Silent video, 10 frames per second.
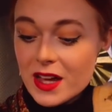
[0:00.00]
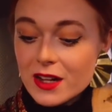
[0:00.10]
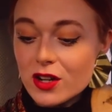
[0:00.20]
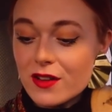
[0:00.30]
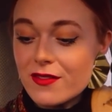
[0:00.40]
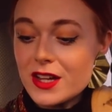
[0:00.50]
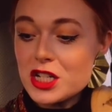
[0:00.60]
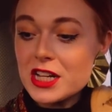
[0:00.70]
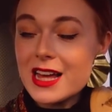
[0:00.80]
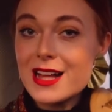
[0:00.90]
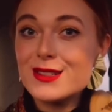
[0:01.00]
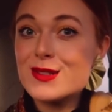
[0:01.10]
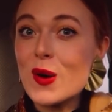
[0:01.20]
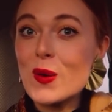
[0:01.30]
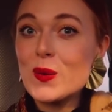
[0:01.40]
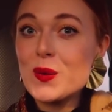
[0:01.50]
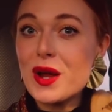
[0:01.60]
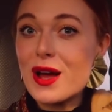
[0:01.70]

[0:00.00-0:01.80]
I got a veggie calzone.